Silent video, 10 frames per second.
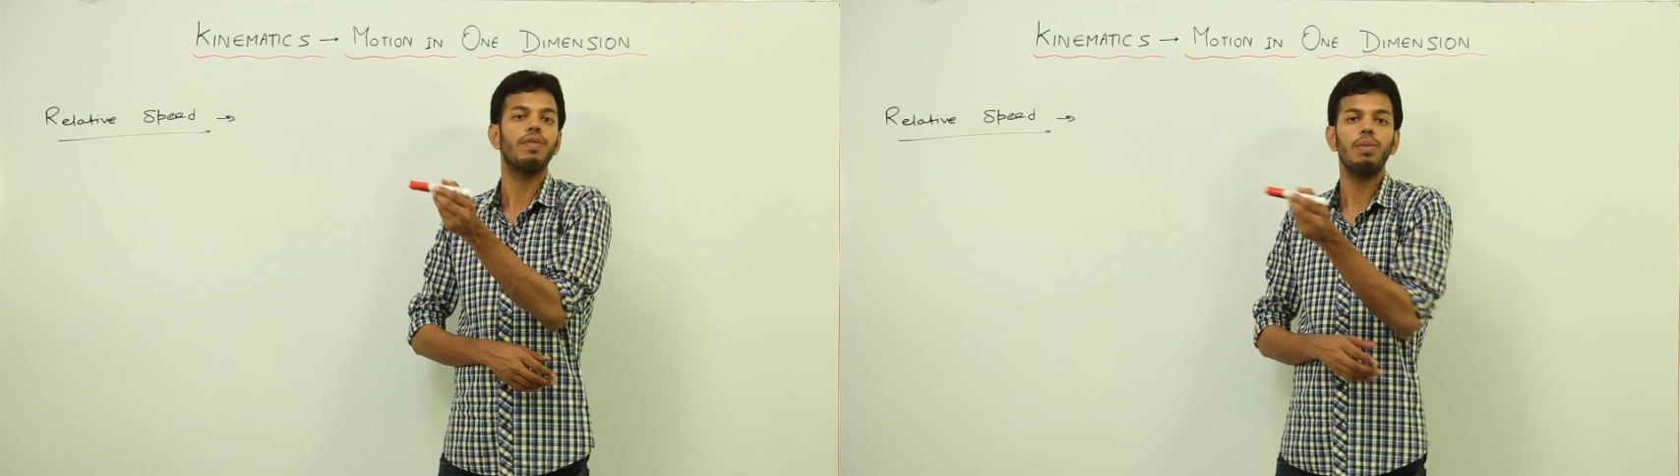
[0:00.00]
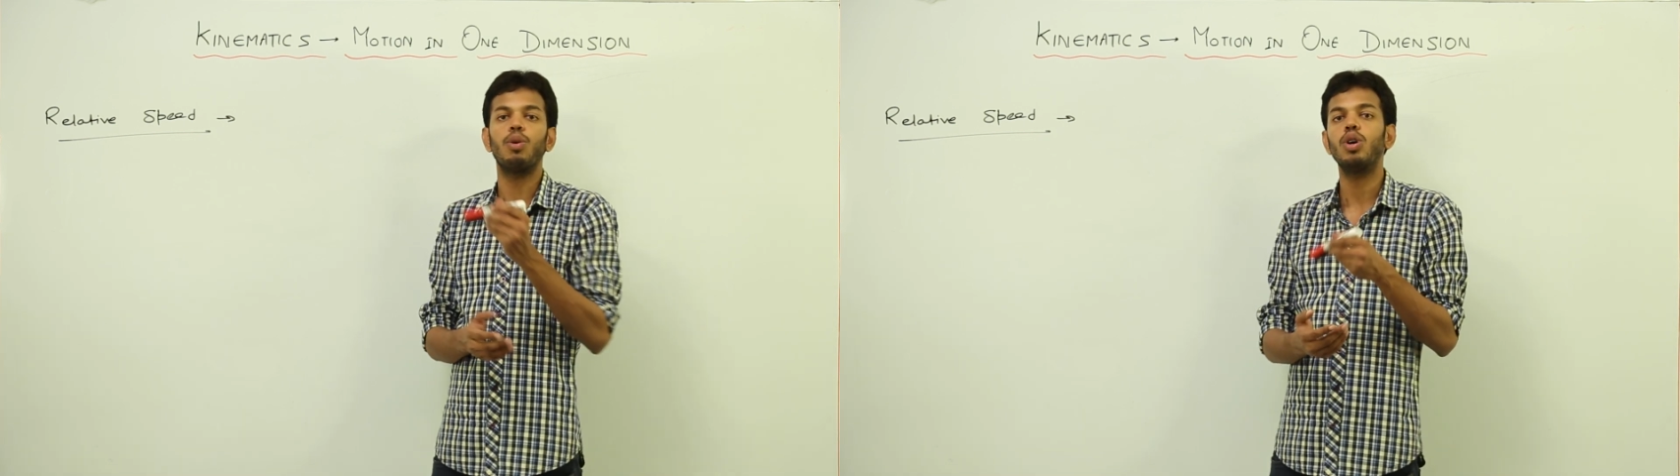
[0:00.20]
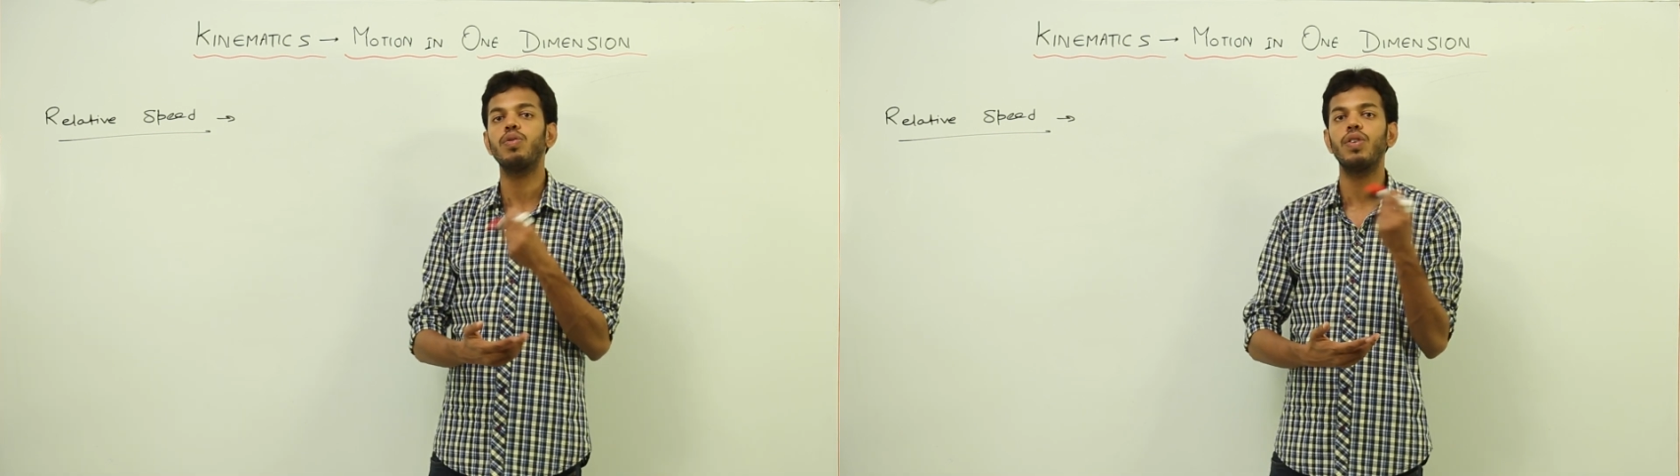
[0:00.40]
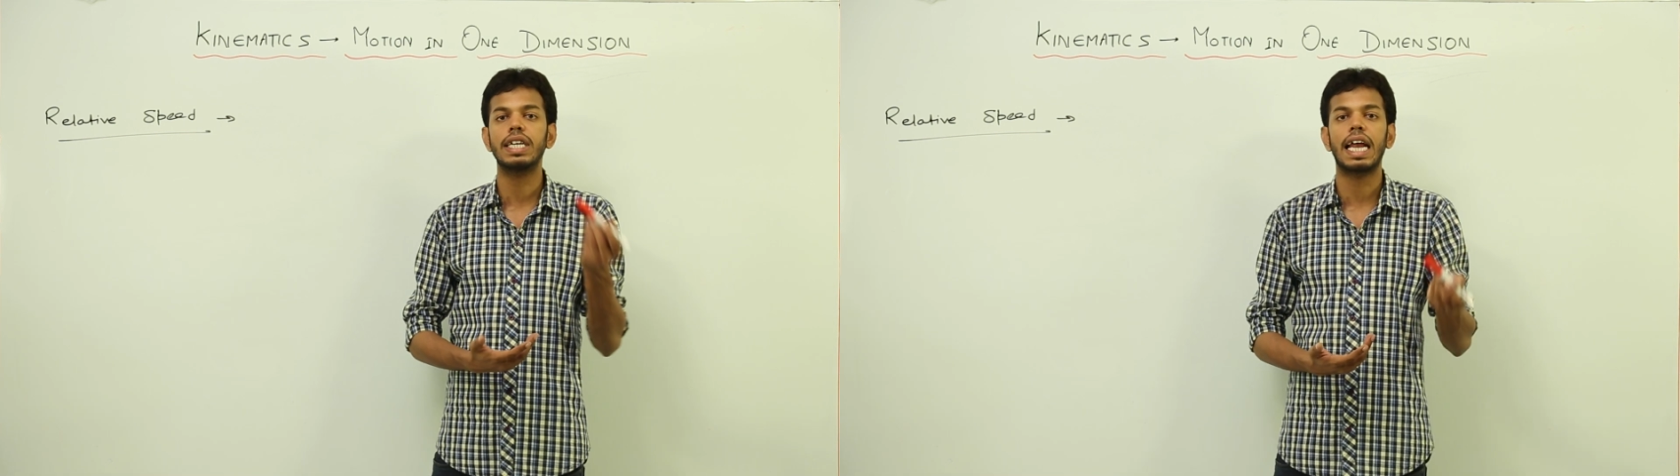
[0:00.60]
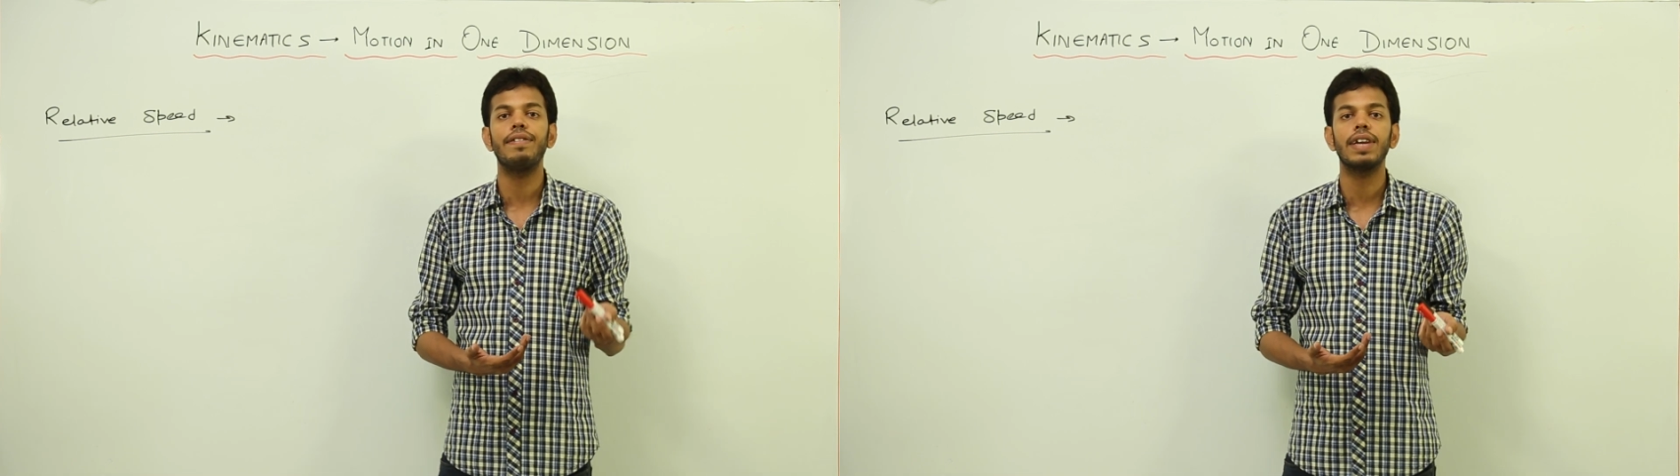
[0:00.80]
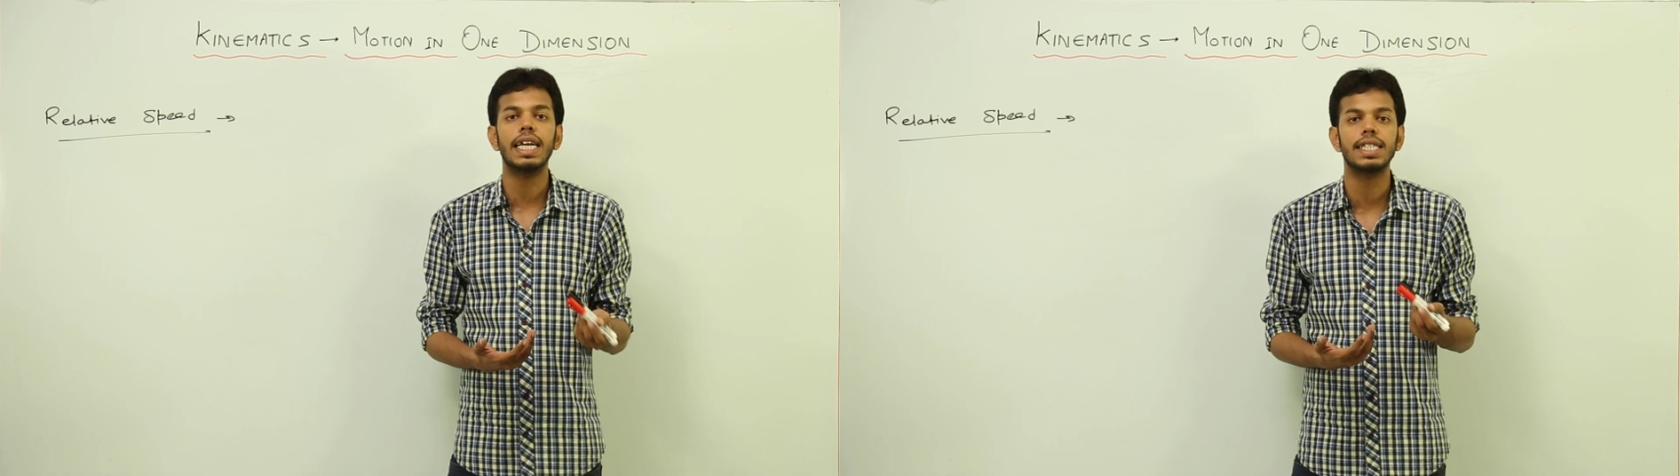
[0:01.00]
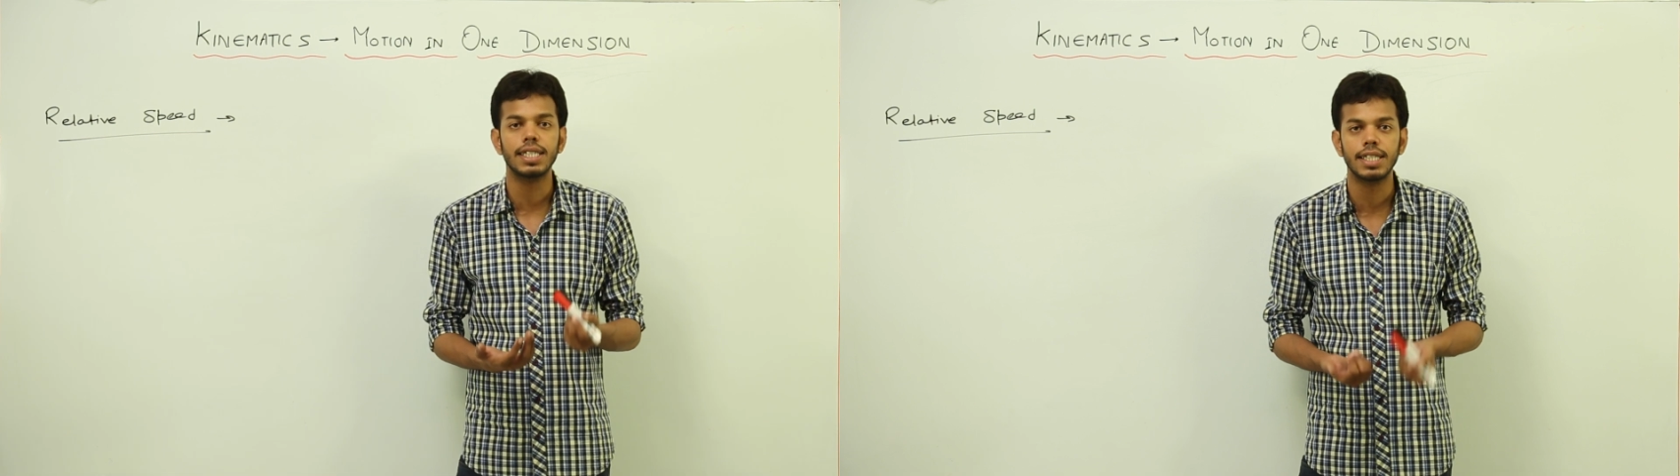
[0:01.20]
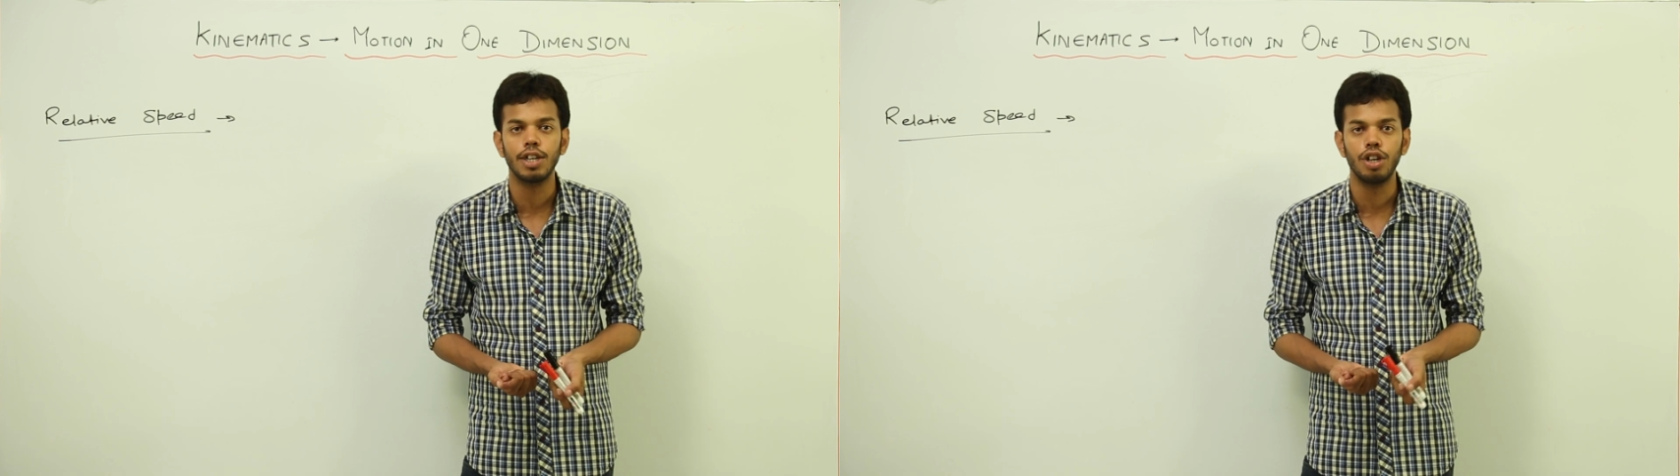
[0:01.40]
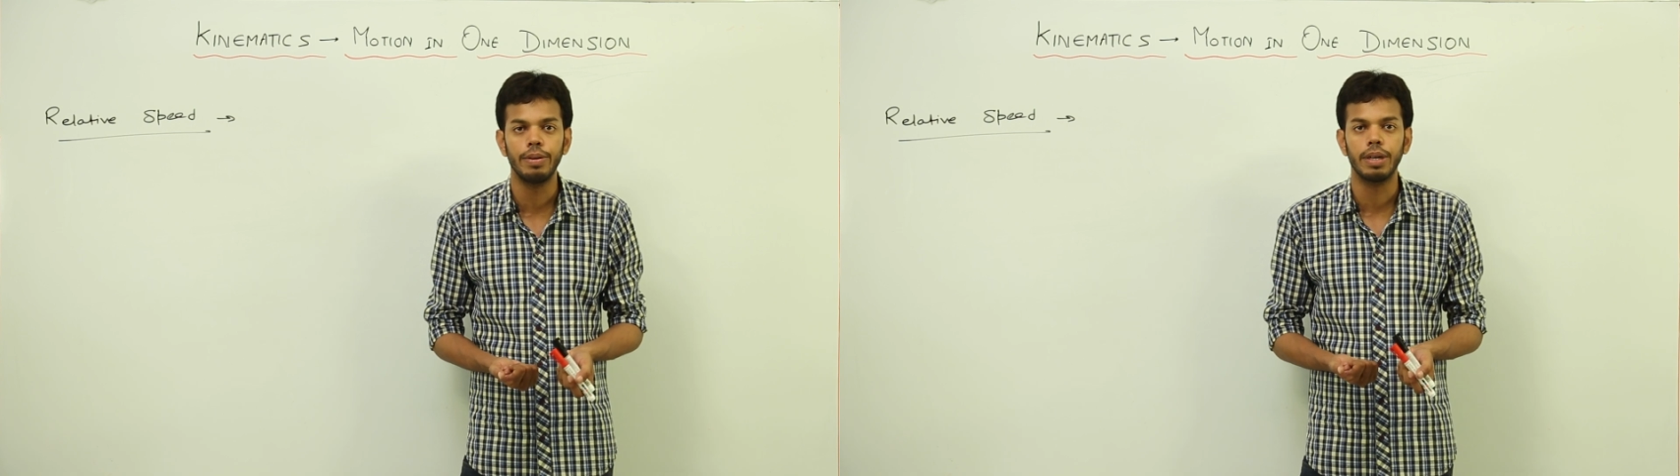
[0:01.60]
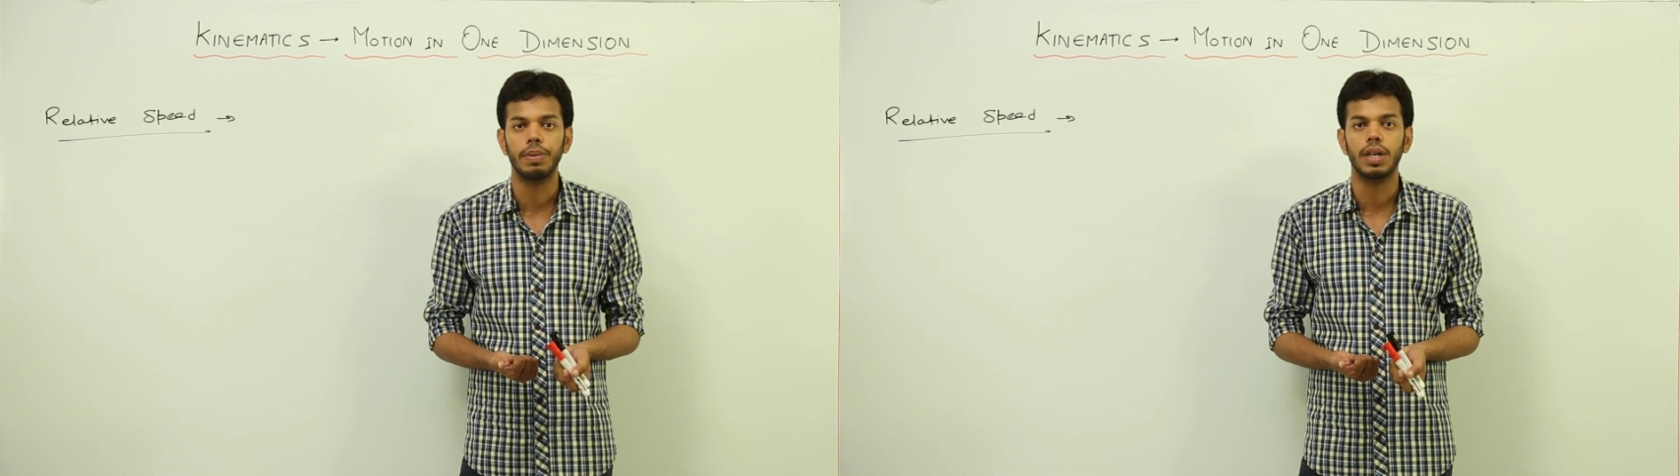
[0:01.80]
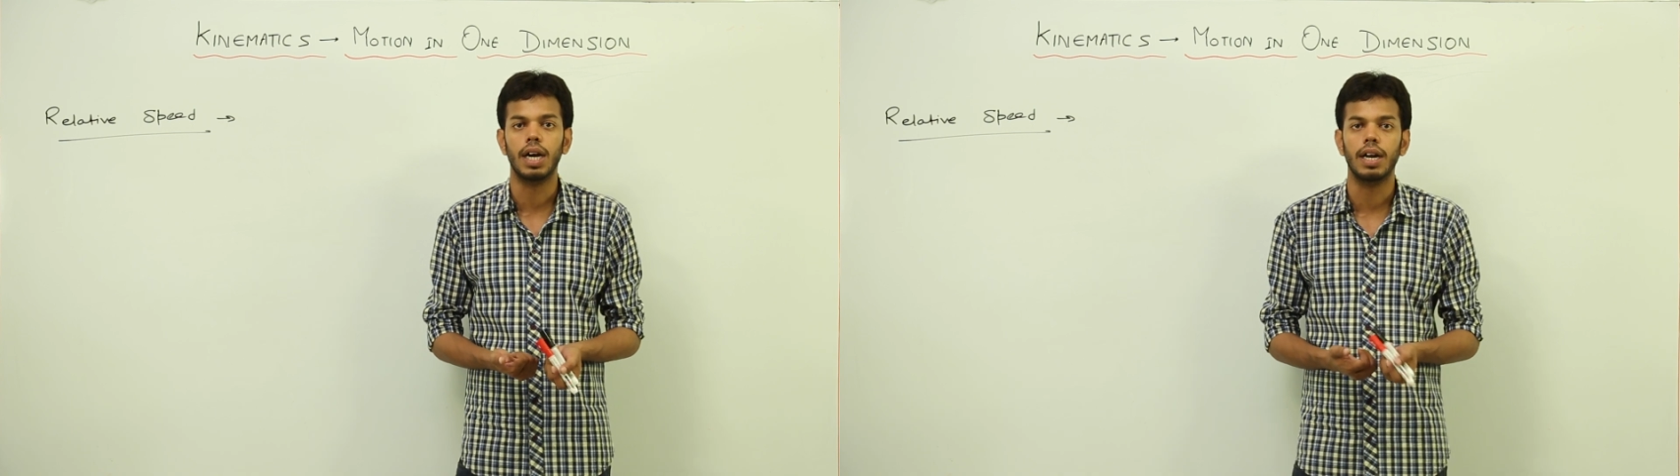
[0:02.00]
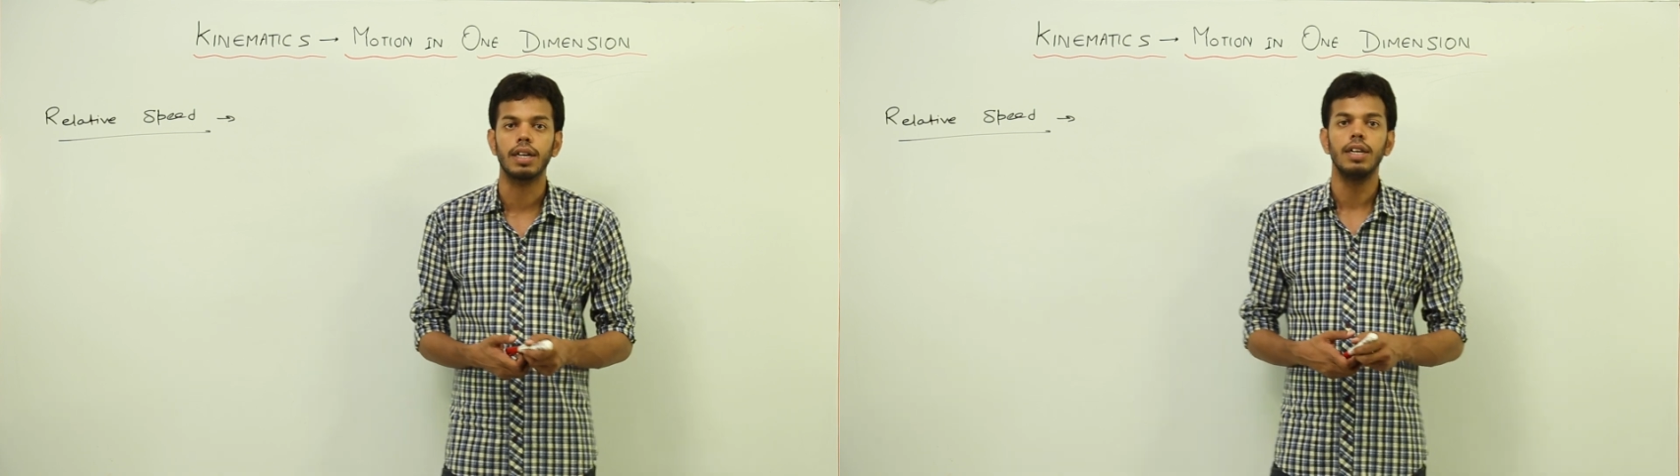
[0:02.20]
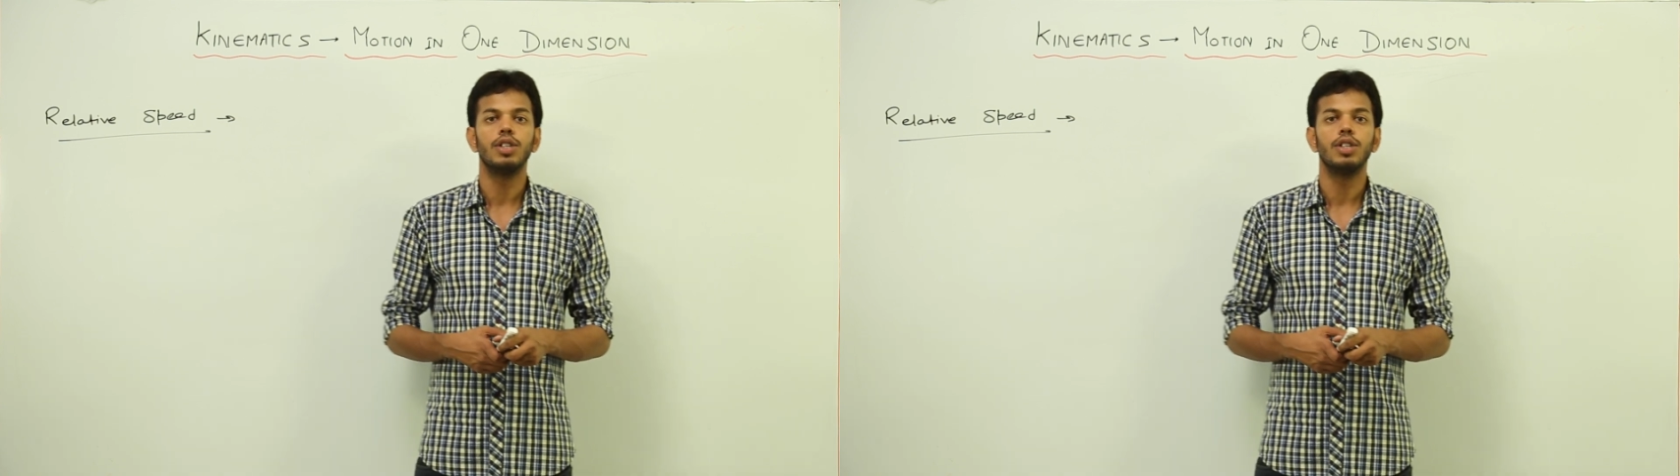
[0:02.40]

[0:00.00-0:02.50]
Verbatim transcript: We both were driving at 60 km per hour.